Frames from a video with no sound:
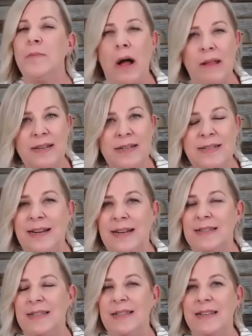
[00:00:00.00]

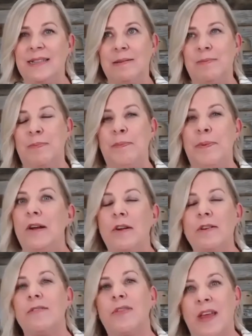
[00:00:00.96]
politics, these
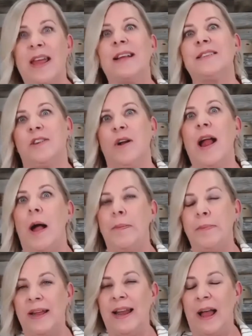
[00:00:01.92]
bigger things that are
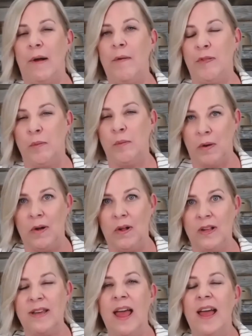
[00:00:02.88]
happening out in the
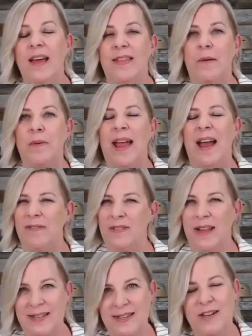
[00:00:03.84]
world that we have
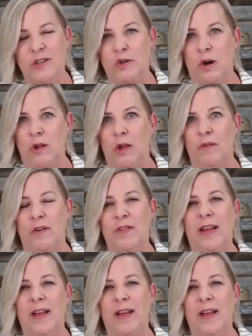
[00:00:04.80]
less control over.